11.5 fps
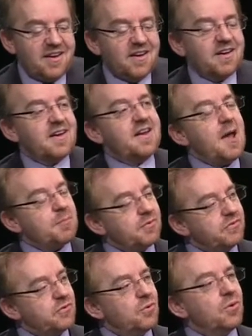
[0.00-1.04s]
Uh, it
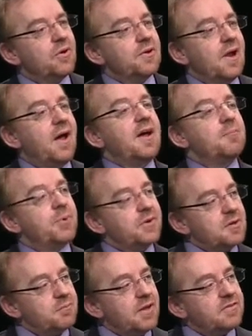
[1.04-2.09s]
happens all online, but
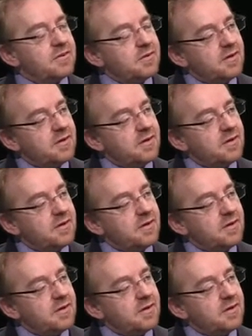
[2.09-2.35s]
it, it's,